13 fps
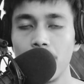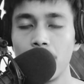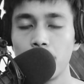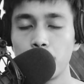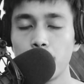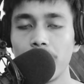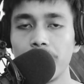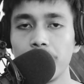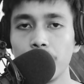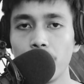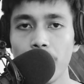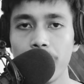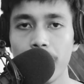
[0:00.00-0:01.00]
so that you
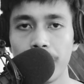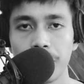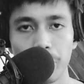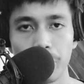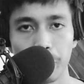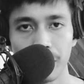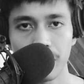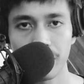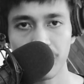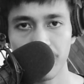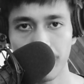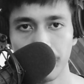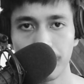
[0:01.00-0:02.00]
don't have to repeat the
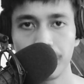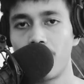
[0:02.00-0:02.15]
same.